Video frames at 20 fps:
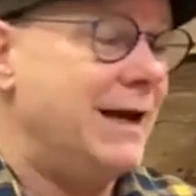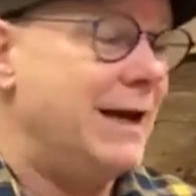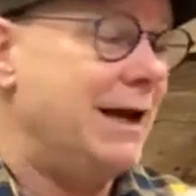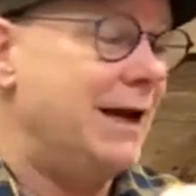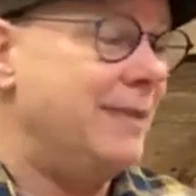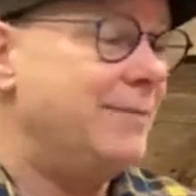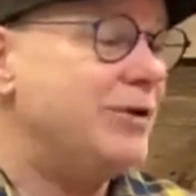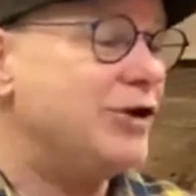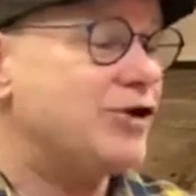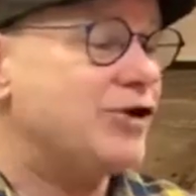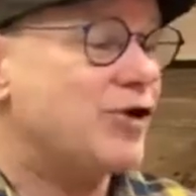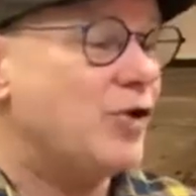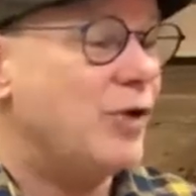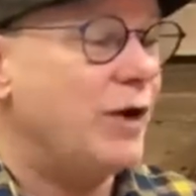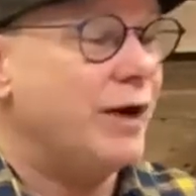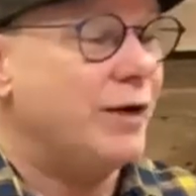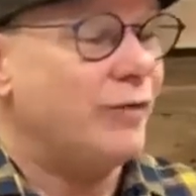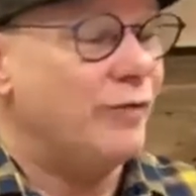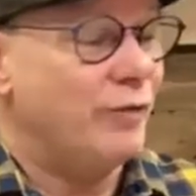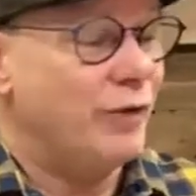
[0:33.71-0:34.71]
And let me just go
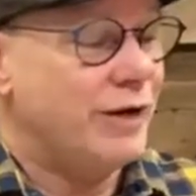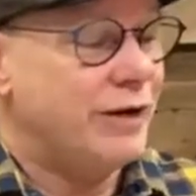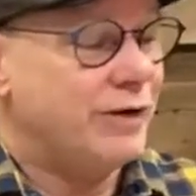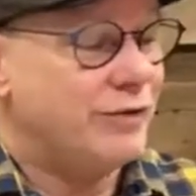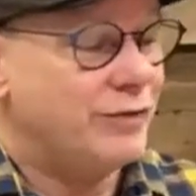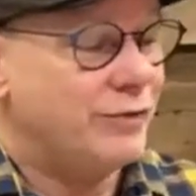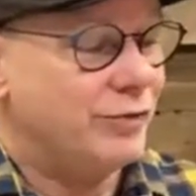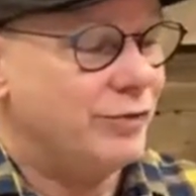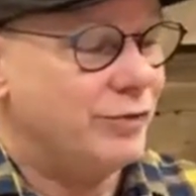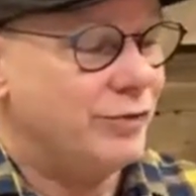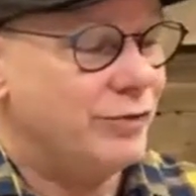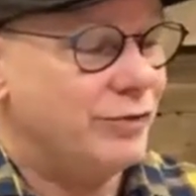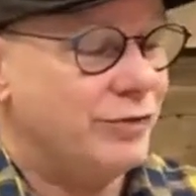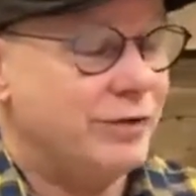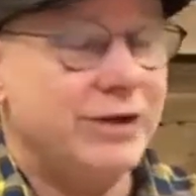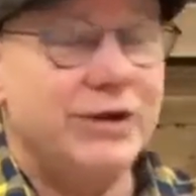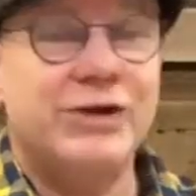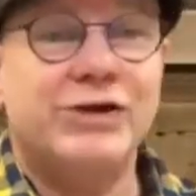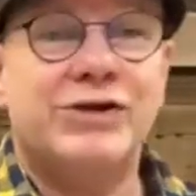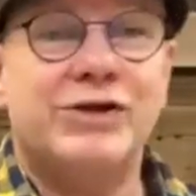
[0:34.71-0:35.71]
ahead and read through
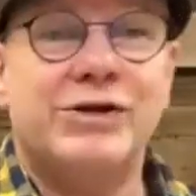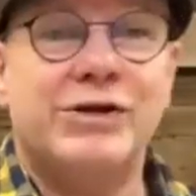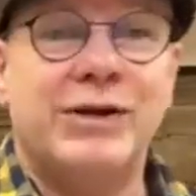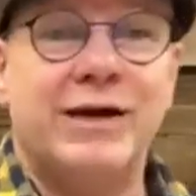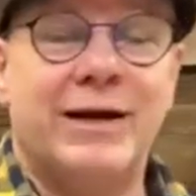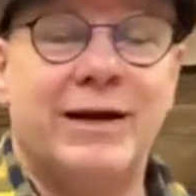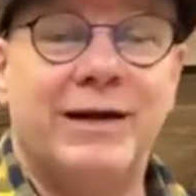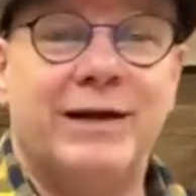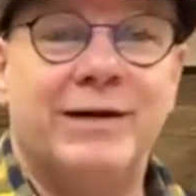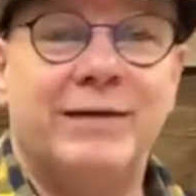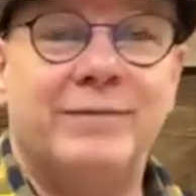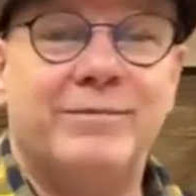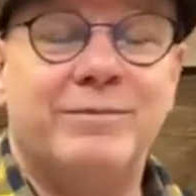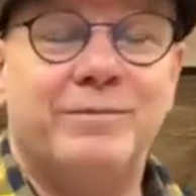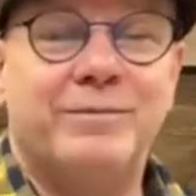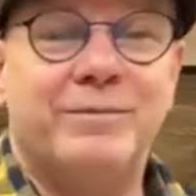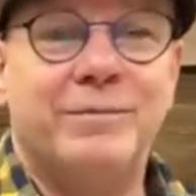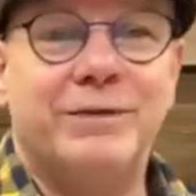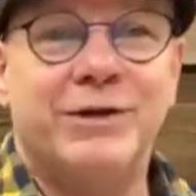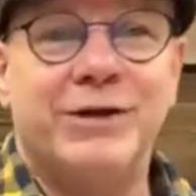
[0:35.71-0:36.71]
these
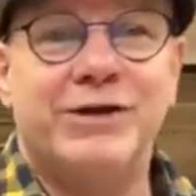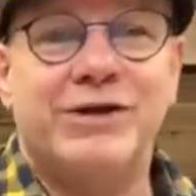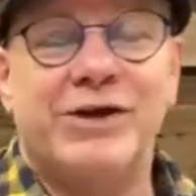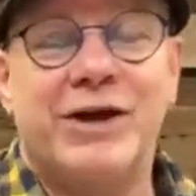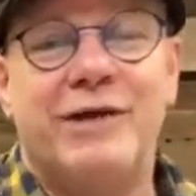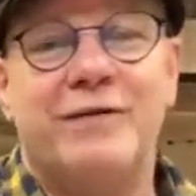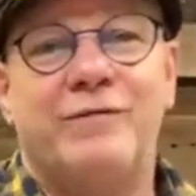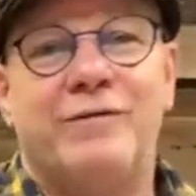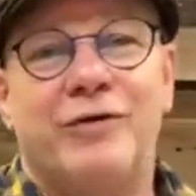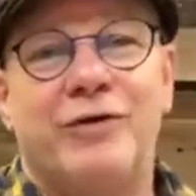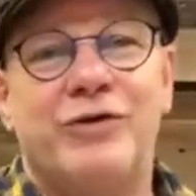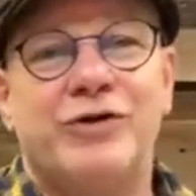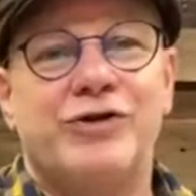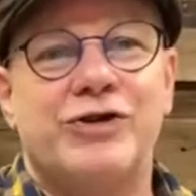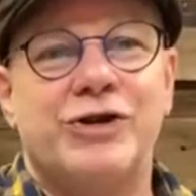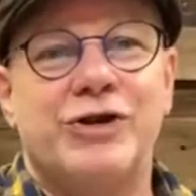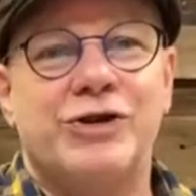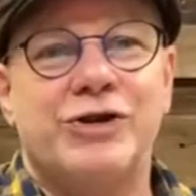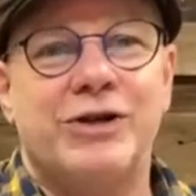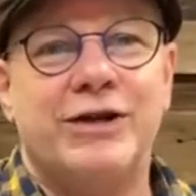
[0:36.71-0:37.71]
8
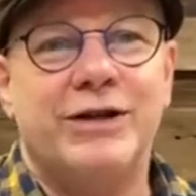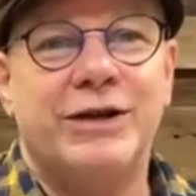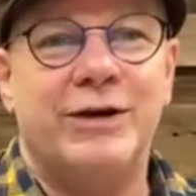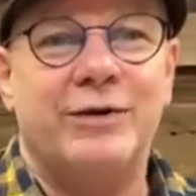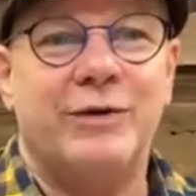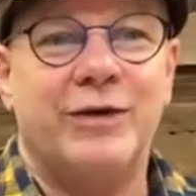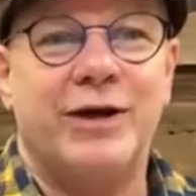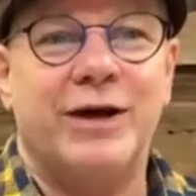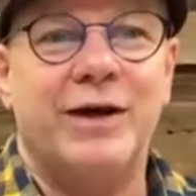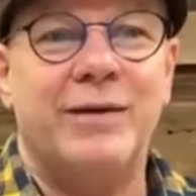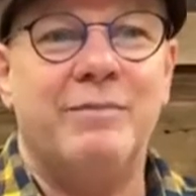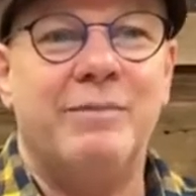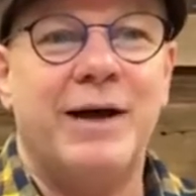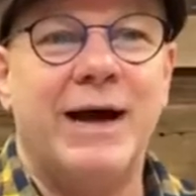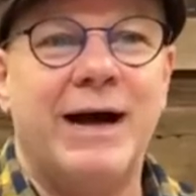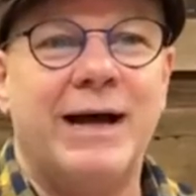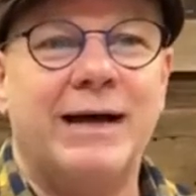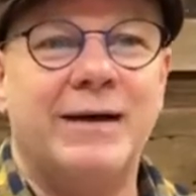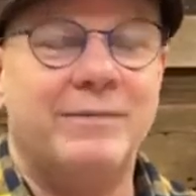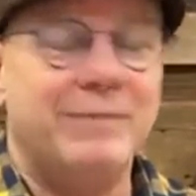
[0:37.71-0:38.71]
verses, and then I want to come
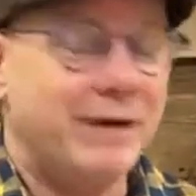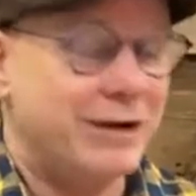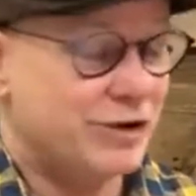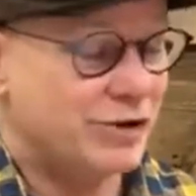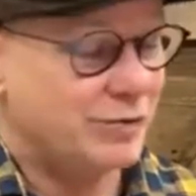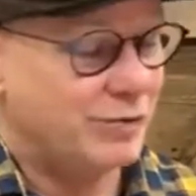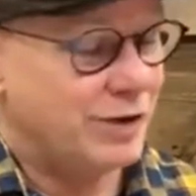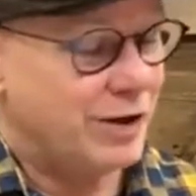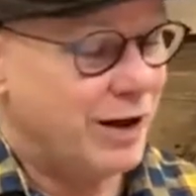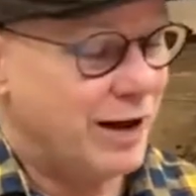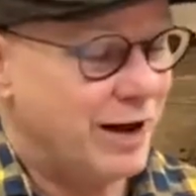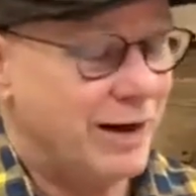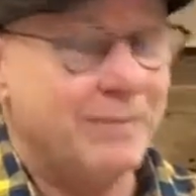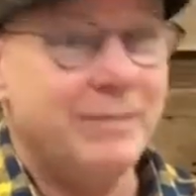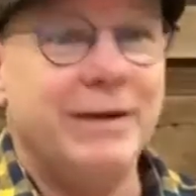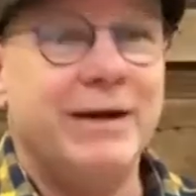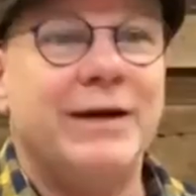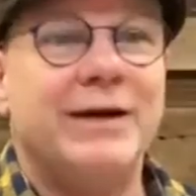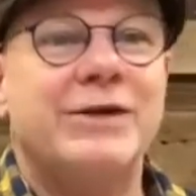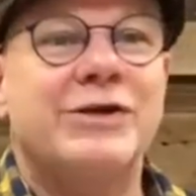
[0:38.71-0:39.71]
back and make some
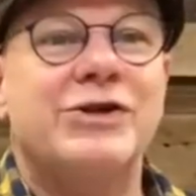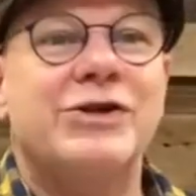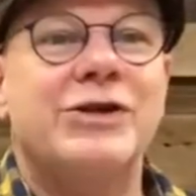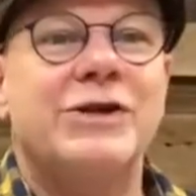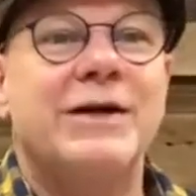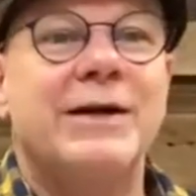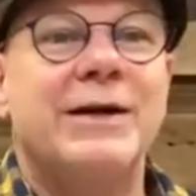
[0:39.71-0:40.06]
comments.